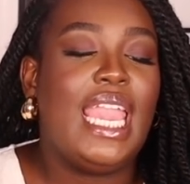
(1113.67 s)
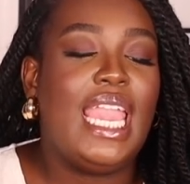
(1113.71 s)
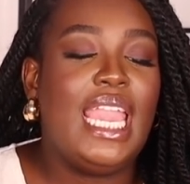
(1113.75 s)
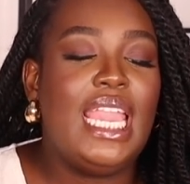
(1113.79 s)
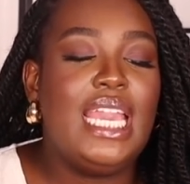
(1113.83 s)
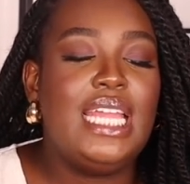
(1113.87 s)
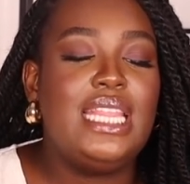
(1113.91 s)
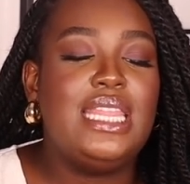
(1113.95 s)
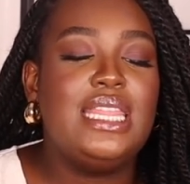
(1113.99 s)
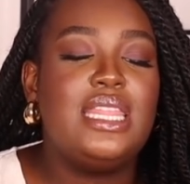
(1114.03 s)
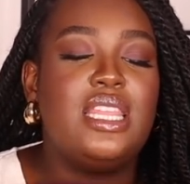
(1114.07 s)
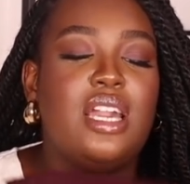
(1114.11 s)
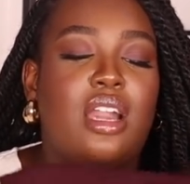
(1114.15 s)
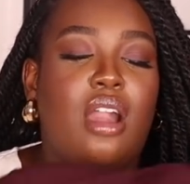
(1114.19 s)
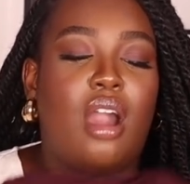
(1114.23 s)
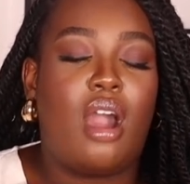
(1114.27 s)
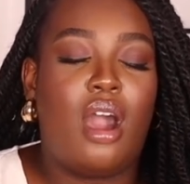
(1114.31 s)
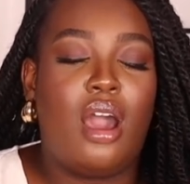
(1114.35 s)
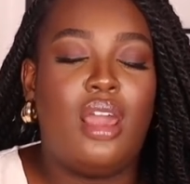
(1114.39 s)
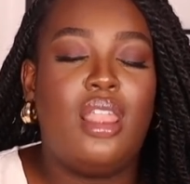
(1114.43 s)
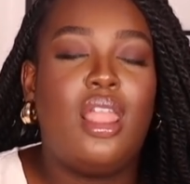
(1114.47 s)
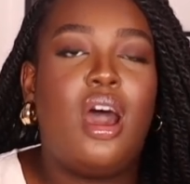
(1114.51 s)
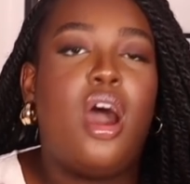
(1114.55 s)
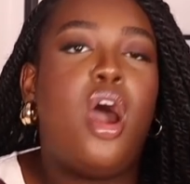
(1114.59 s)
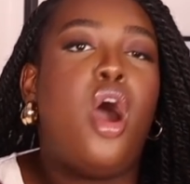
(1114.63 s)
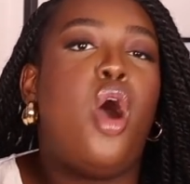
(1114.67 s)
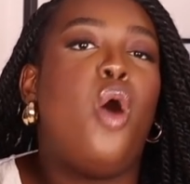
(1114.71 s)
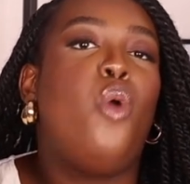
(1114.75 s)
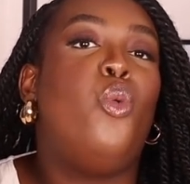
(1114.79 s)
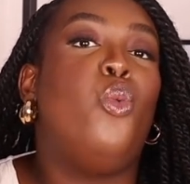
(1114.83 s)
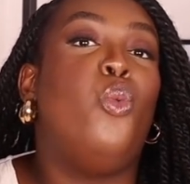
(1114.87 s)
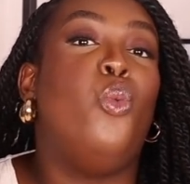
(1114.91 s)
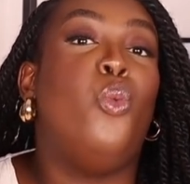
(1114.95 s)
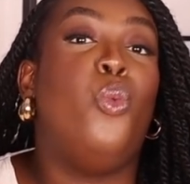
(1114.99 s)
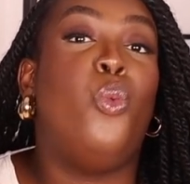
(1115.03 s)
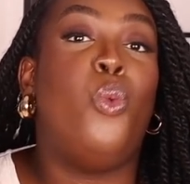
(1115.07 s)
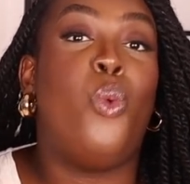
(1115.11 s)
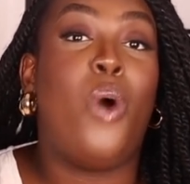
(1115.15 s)
in the color
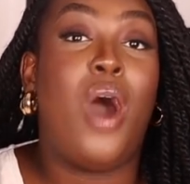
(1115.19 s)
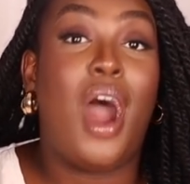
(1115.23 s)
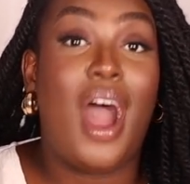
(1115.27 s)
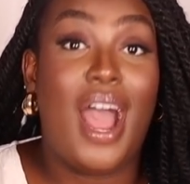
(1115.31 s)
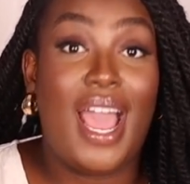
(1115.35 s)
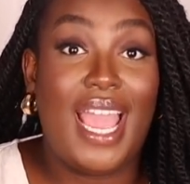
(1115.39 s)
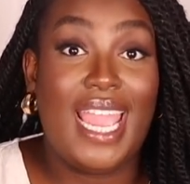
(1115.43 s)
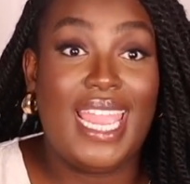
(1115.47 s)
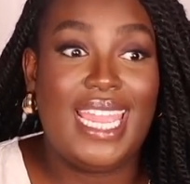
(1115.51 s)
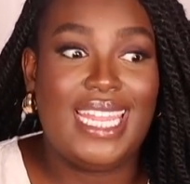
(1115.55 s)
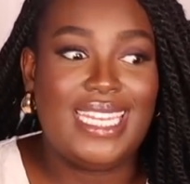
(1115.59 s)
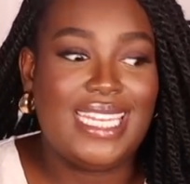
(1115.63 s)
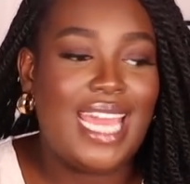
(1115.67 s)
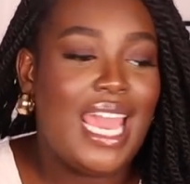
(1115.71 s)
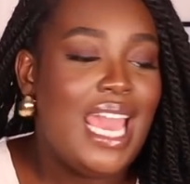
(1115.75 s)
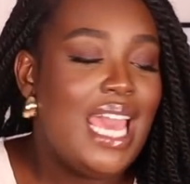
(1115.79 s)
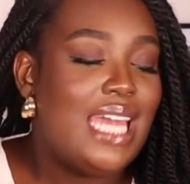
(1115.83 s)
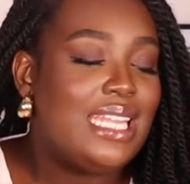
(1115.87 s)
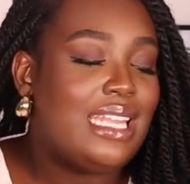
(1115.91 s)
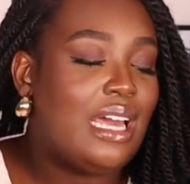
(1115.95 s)
wine.